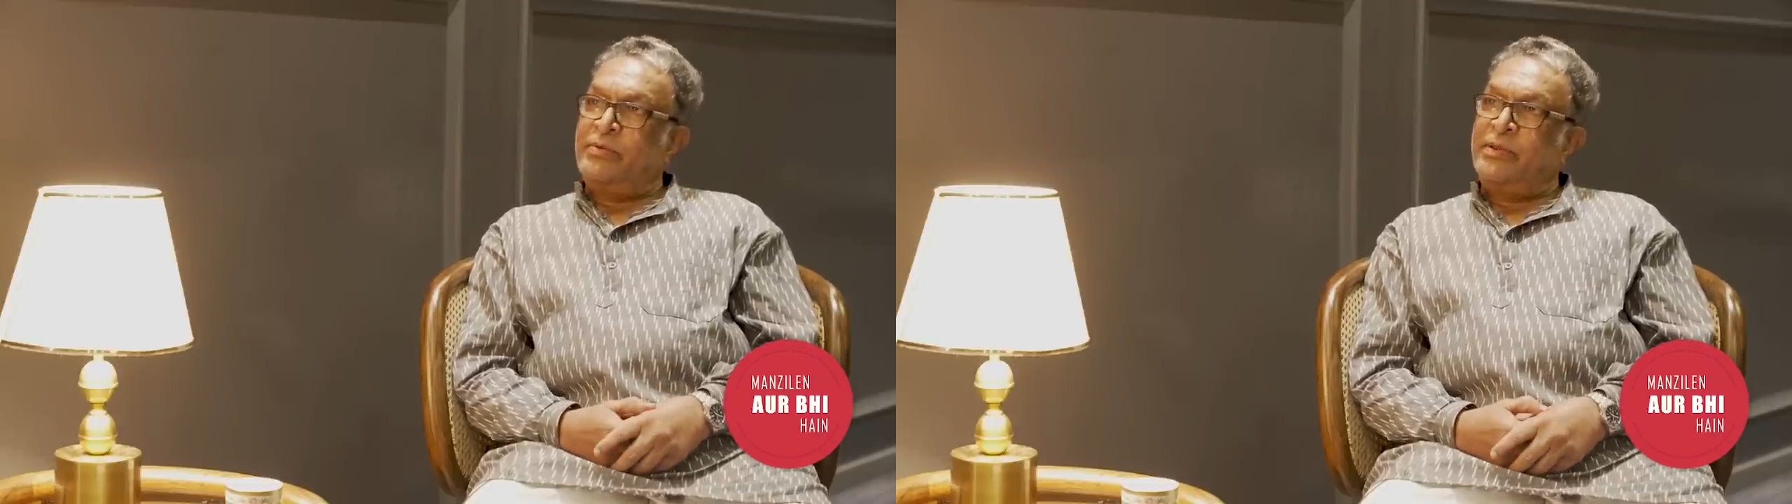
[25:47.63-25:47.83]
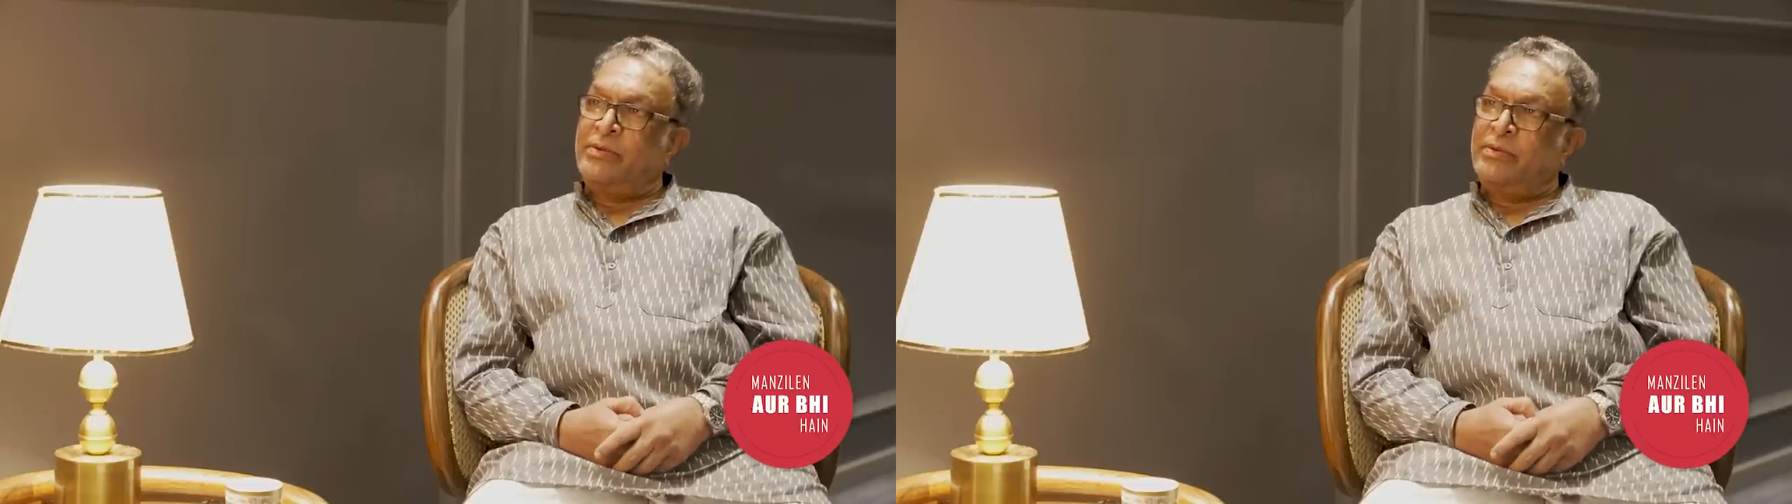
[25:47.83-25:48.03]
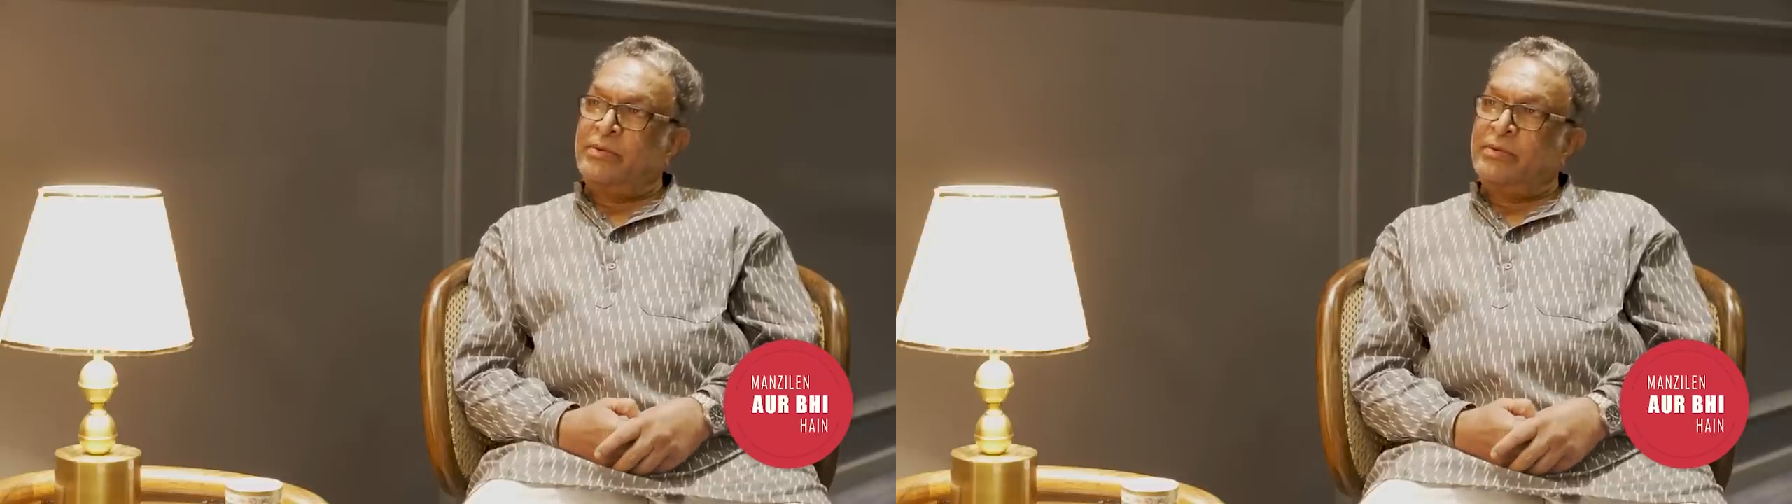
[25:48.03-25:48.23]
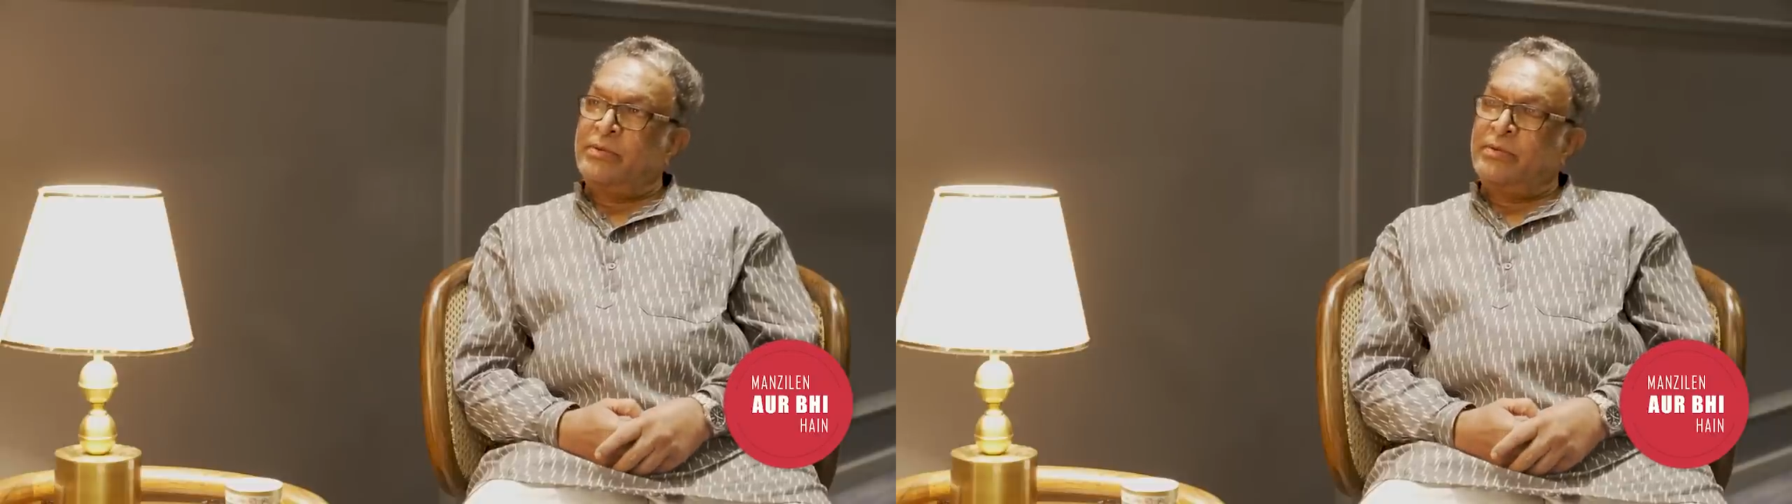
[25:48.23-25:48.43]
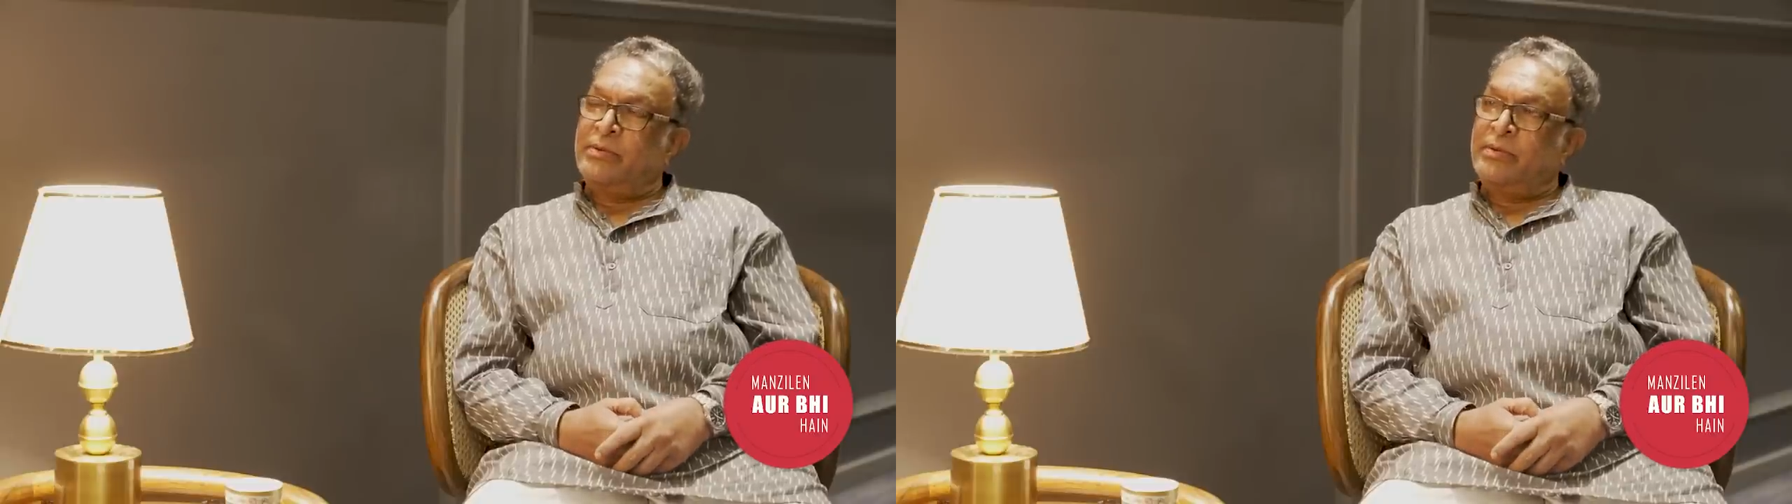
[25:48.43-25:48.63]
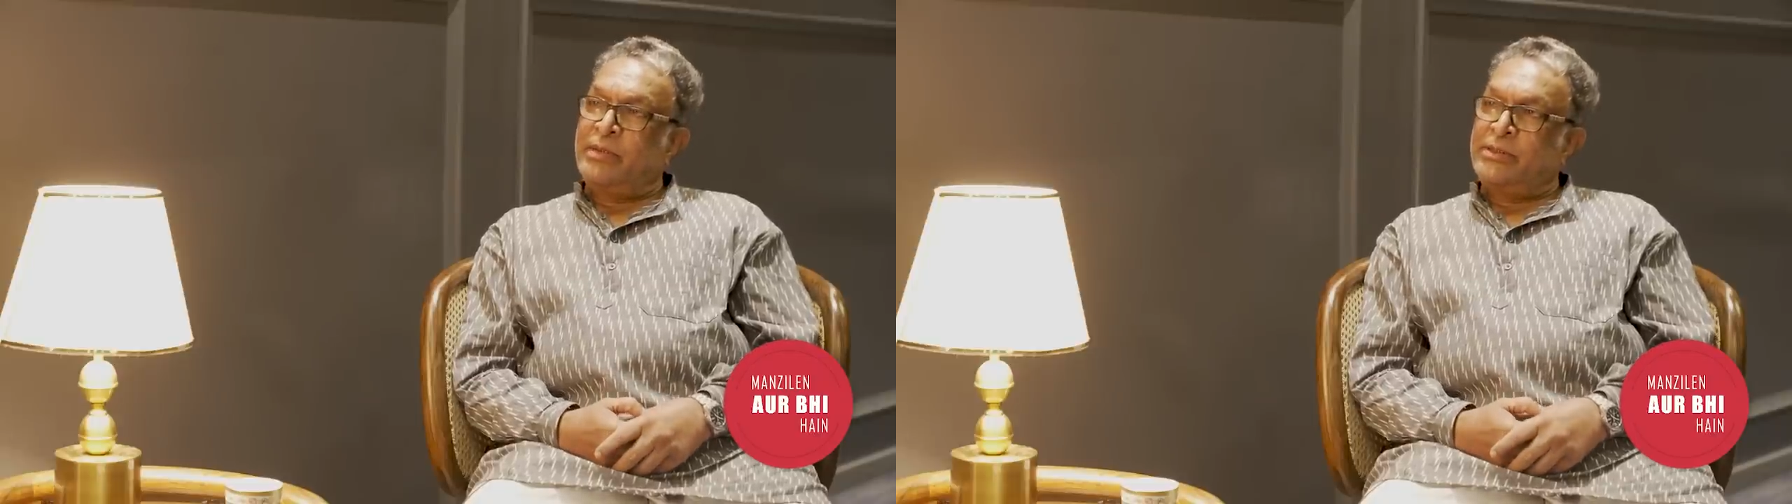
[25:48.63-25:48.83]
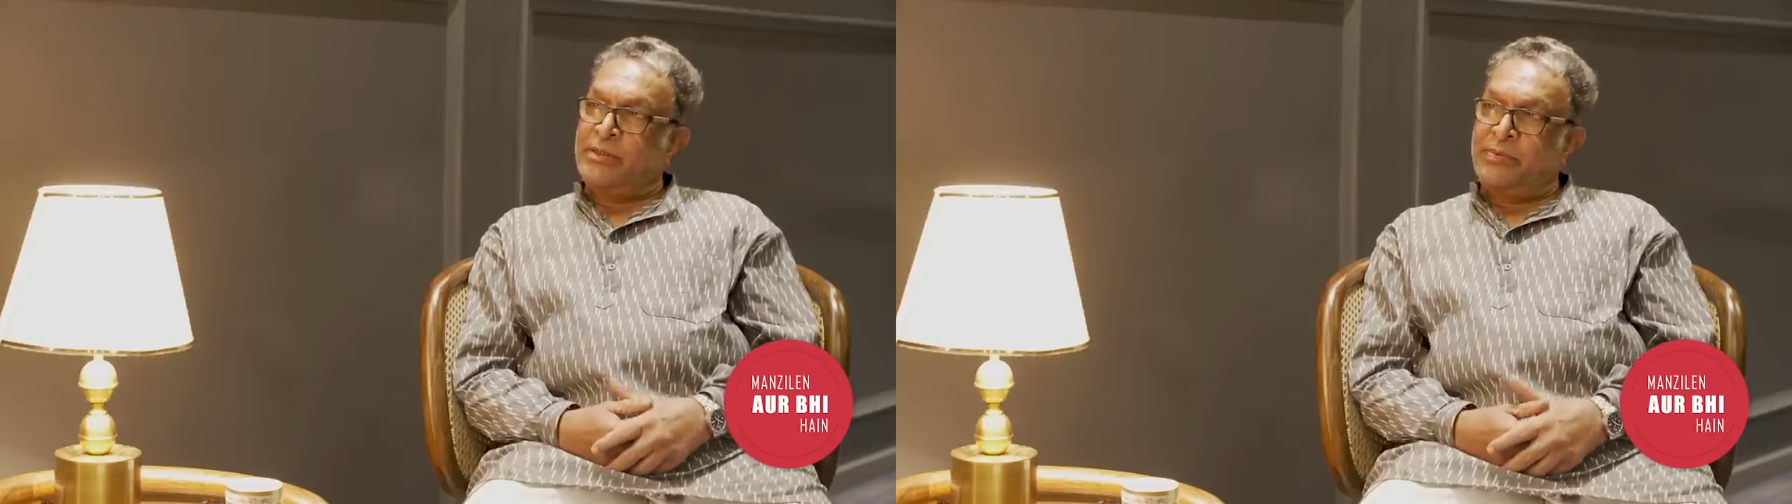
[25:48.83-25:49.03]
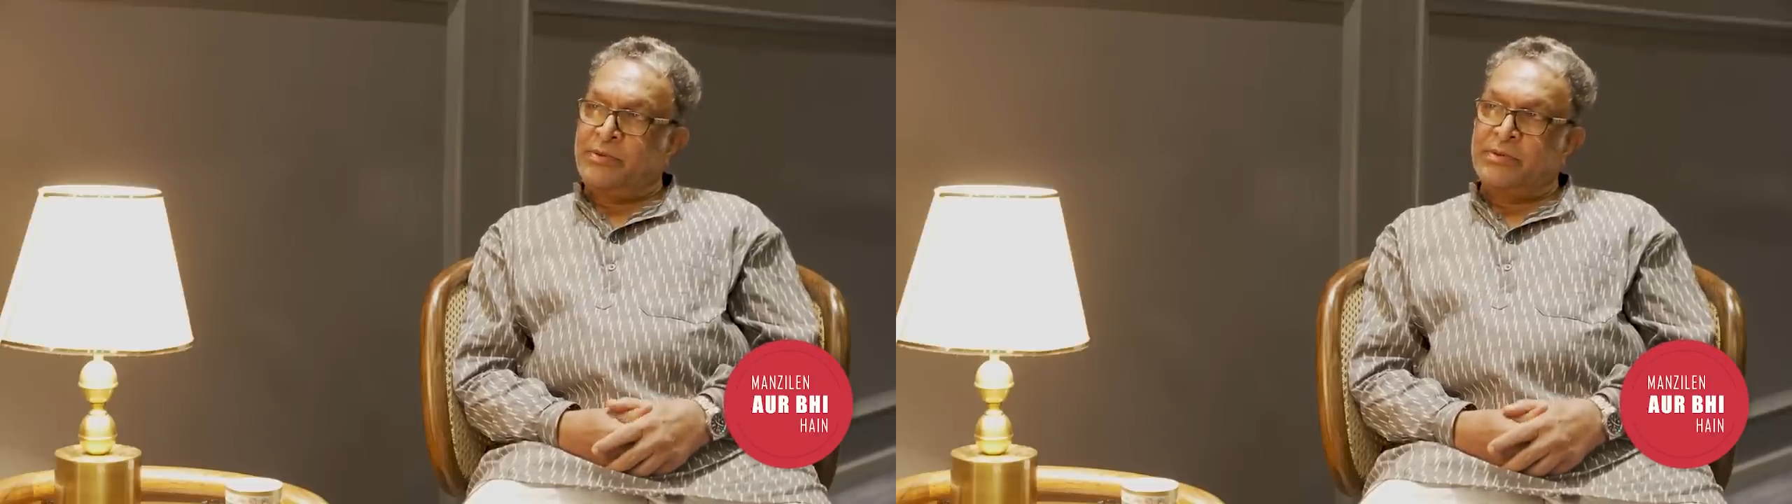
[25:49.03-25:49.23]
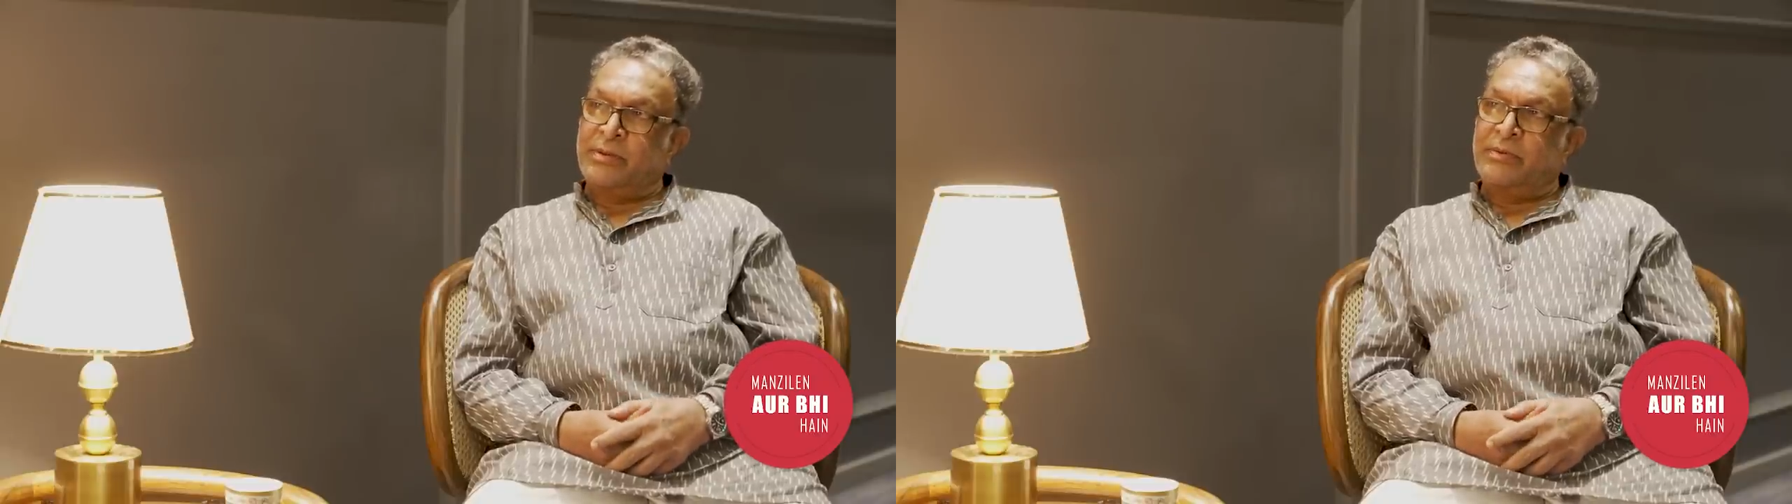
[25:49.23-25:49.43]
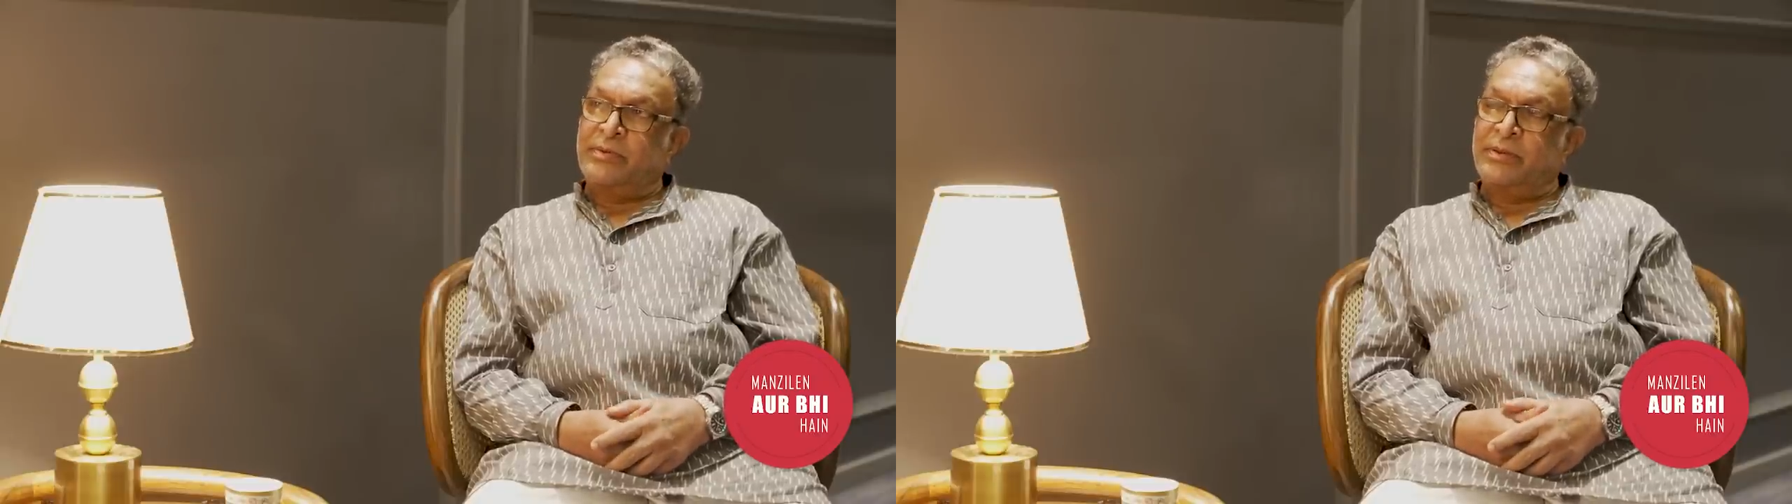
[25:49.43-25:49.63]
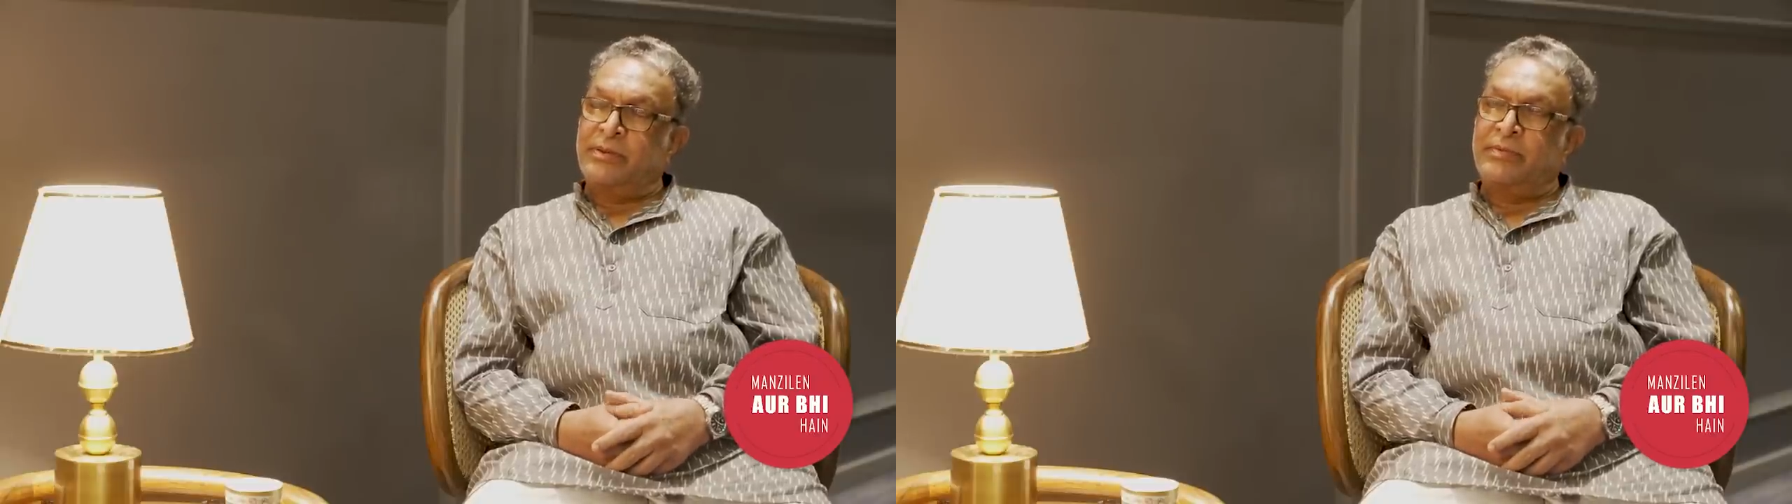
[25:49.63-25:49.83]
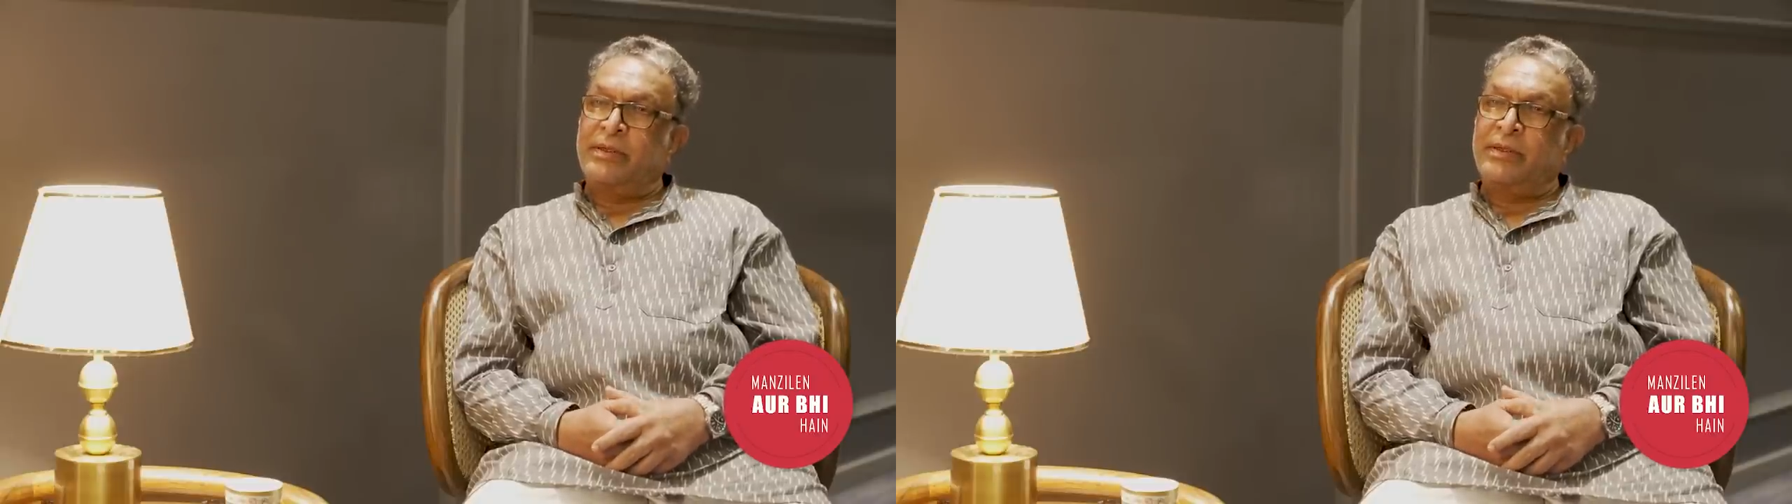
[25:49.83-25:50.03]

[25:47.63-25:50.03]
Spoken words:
Rajka Bush, Devanand,